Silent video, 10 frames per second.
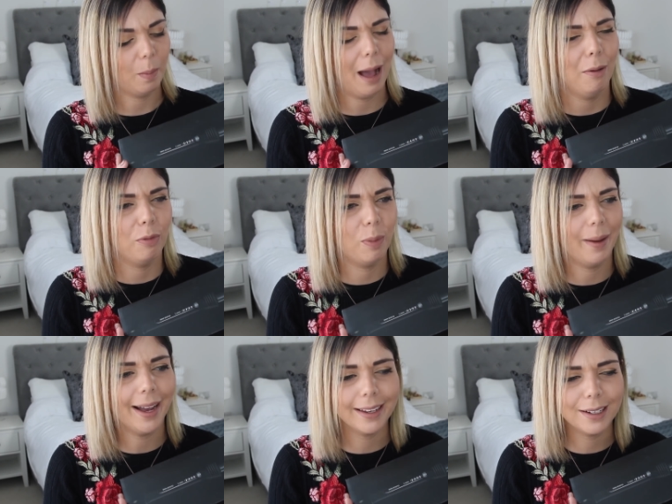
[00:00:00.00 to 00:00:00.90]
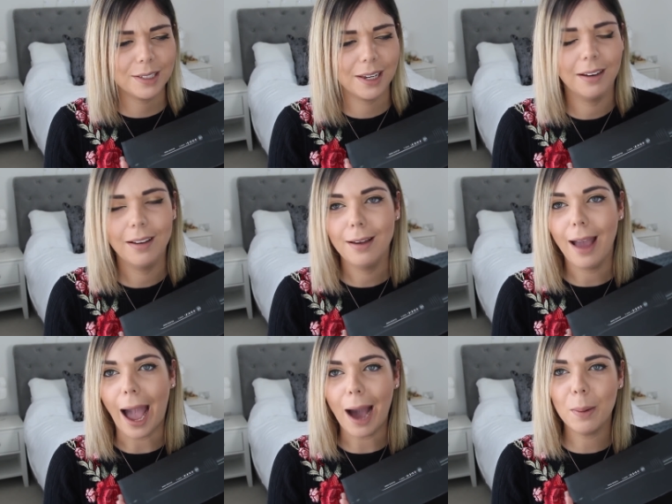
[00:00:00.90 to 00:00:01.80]
Out of the package?
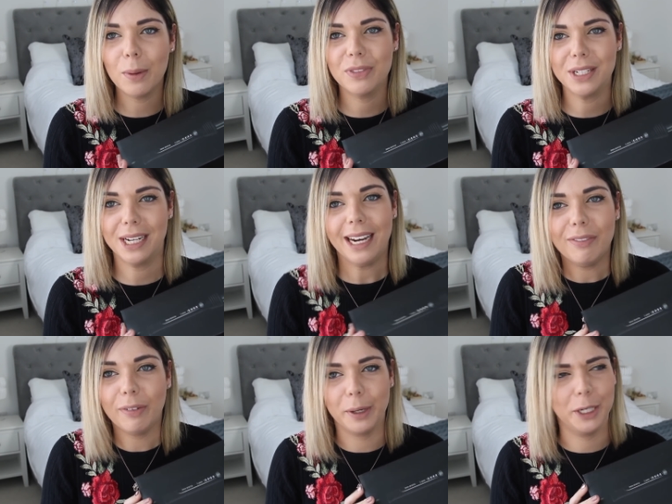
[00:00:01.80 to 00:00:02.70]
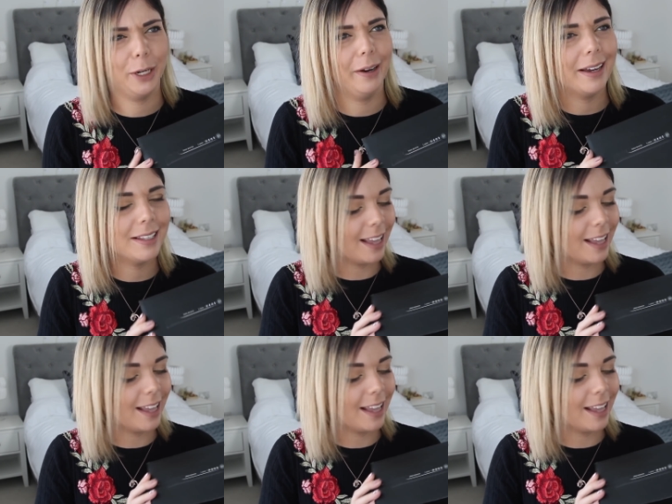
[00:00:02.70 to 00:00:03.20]
Out of the delivery, should I